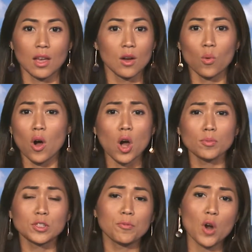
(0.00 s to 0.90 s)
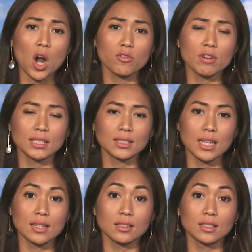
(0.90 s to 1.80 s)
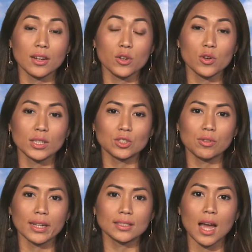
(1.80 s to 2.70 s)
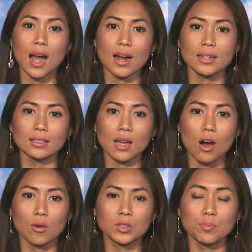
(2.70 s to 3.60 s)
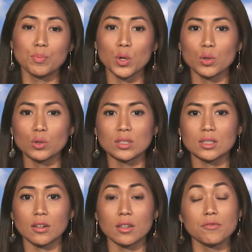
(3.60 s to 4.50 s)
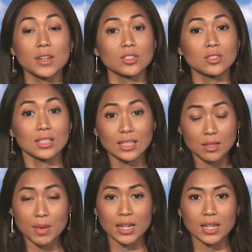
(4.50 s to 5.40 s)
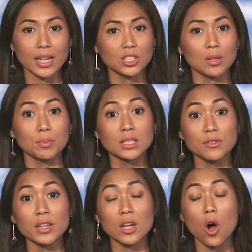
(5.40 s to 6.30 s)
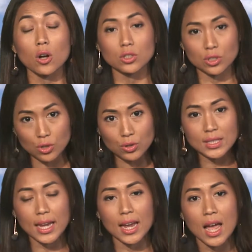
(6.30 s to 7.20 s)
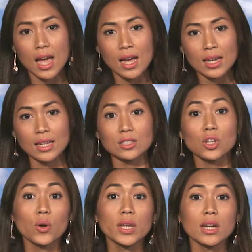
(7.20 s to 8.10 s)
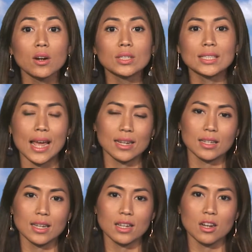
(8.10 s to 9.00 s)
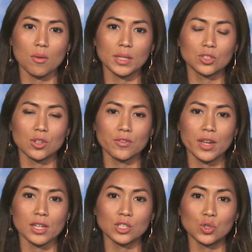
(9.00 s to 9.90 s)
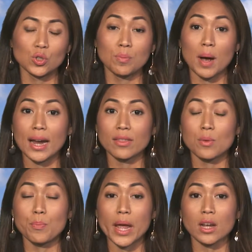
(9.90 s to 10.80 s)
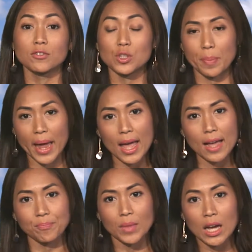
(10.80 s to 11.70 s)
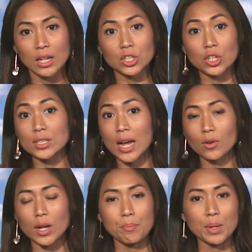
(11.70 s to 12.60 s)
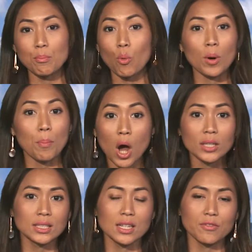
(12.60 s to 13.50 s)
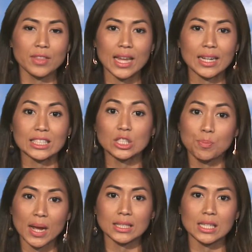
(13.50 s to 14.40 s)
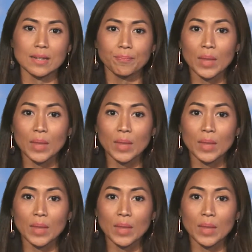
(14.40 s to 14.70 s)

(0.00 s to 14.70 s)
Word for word: Well, hopes of progress in Sino-U.S. trade ties helped boost uh, investor sentiment in Asia-Pacific on Tuesday. In Tokyo, the Tankan Economic Survey issued by the Bank of Japan turned out a bit more positive than expected,